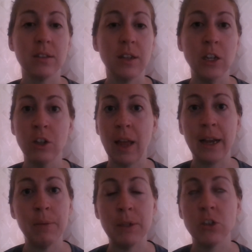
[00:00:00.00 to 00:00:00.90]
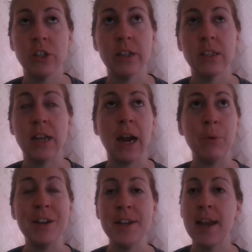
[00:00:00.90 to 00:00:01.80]
like I mentioned yesterday, I
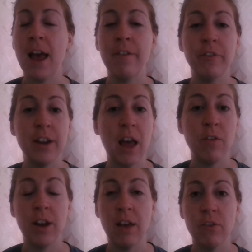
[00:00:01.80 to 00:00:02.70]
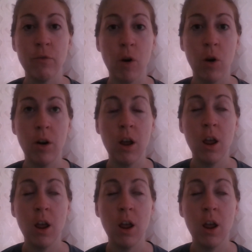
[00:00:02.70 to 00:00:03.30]
would never, never, never run